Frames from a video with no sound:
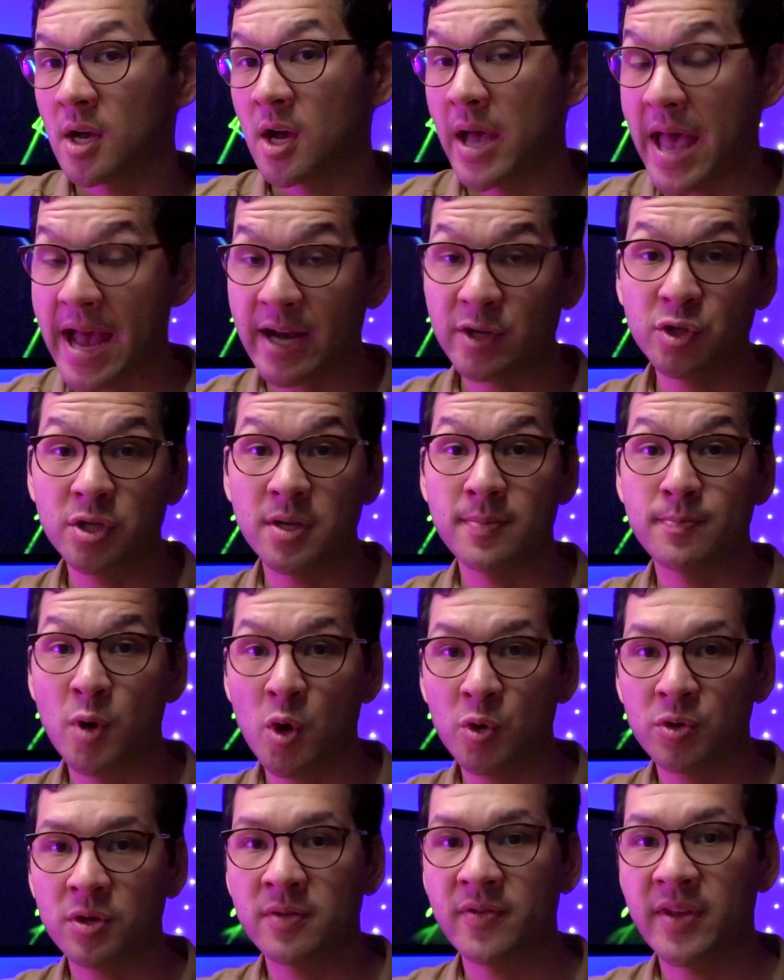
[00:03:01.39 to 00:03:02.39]
uh, actually
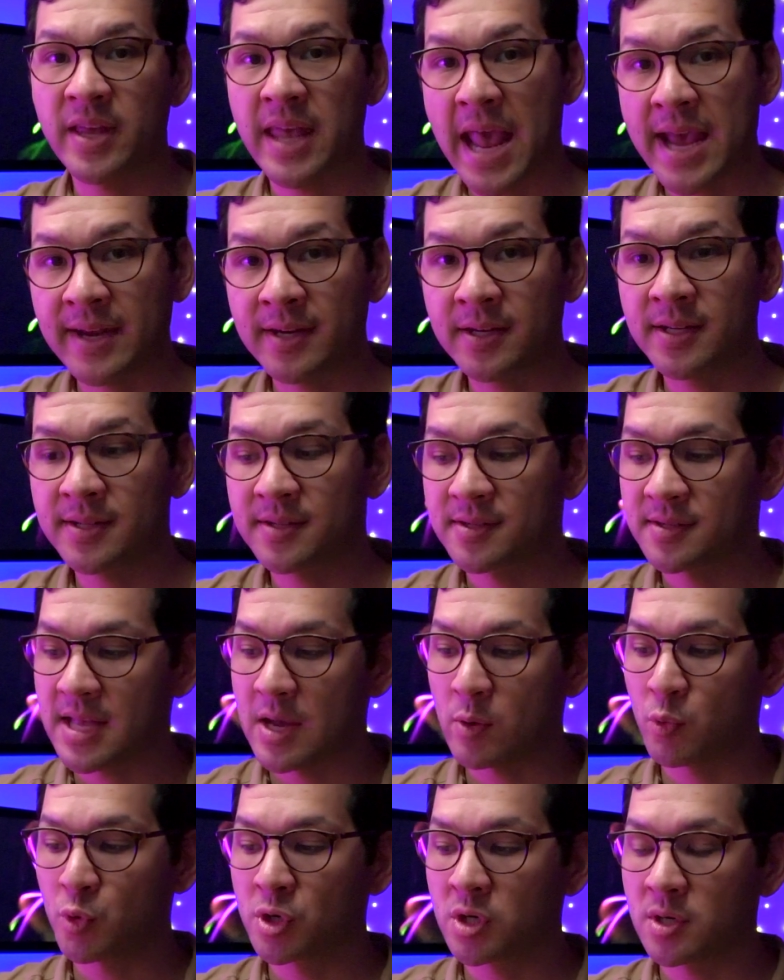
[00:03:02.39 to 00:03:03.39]
both of the candidates
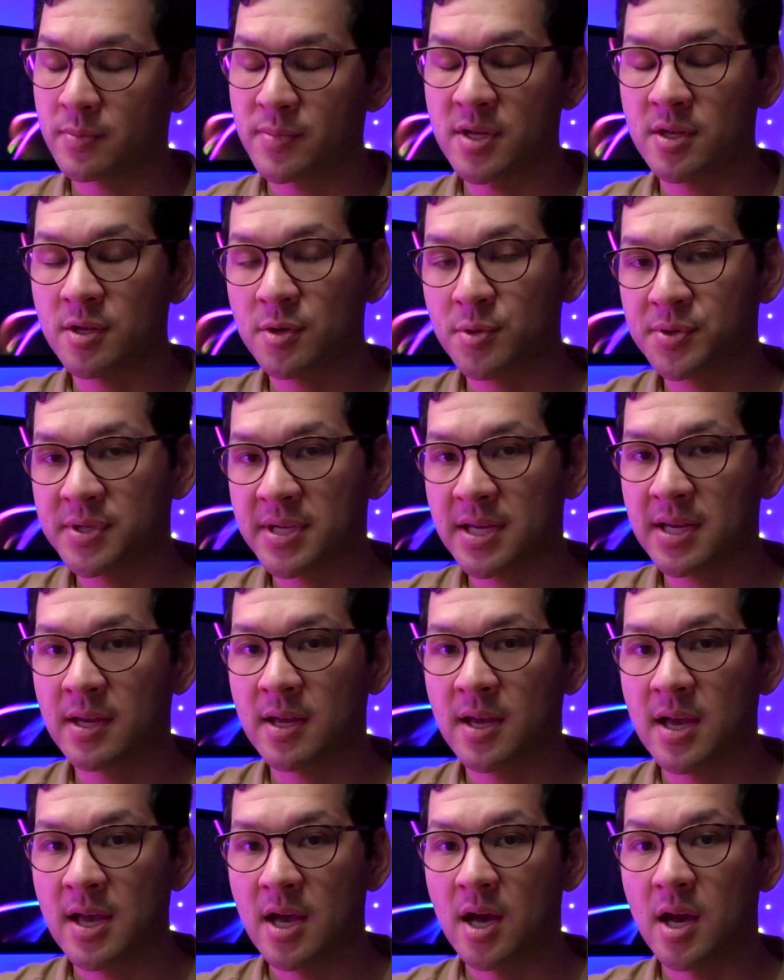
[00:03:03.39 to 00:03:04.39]
that we're gonna be
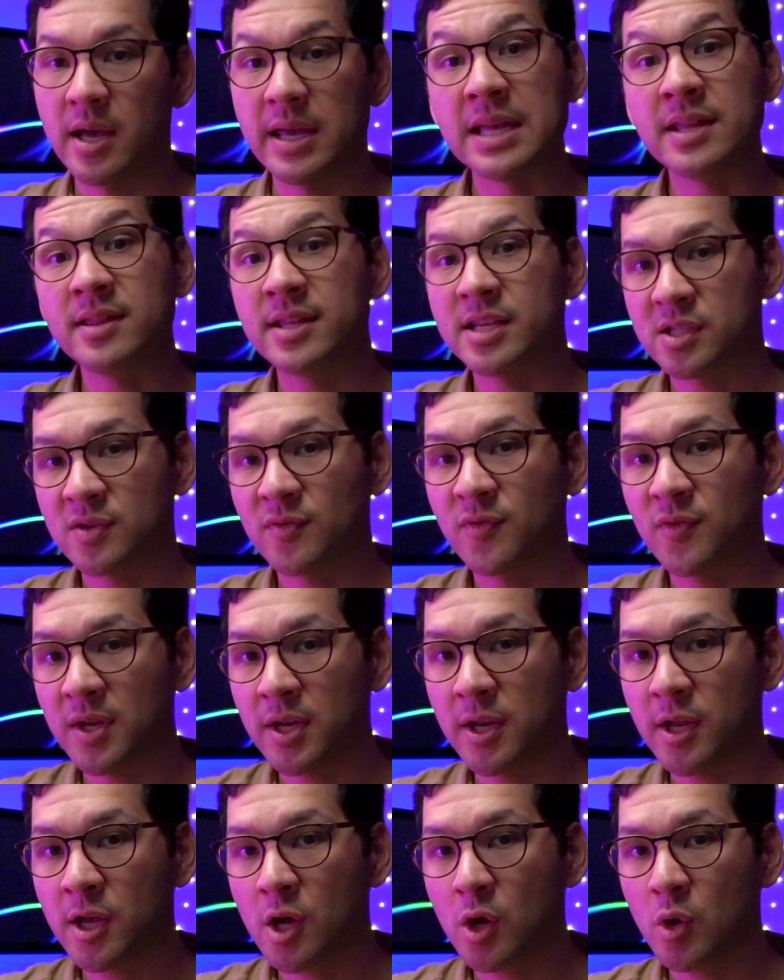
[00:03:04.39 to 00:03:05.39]
using uh, in this
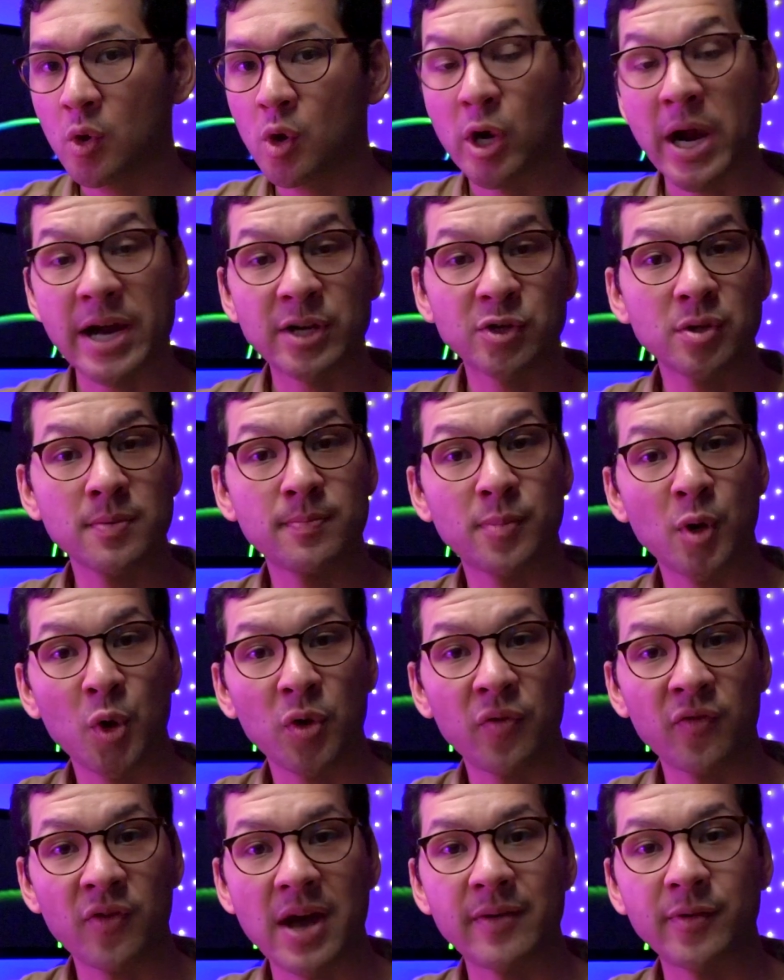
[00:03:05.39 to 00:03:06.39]
video are actually
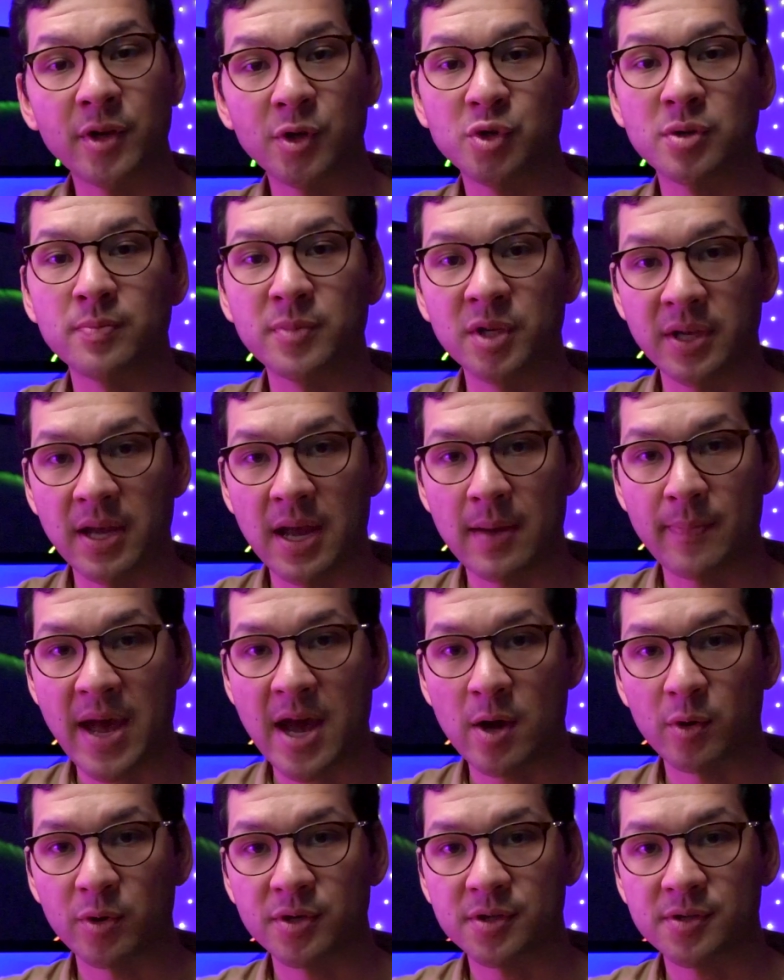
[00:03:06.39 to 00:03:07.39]
both 500 milliamp
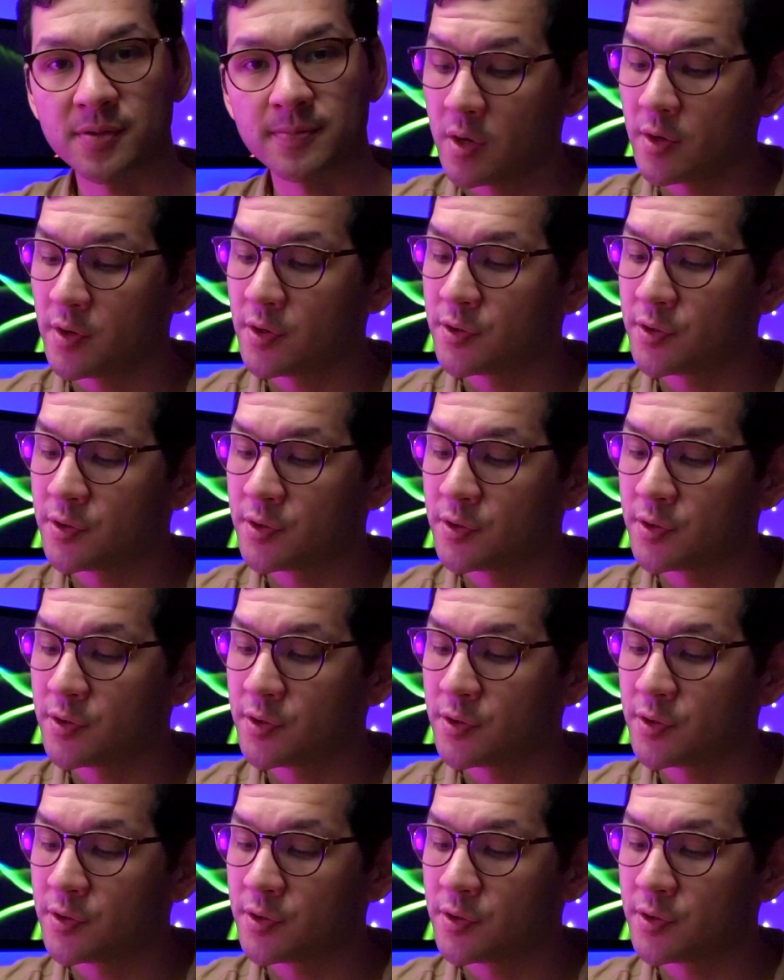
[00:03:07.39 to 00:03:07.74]
hours.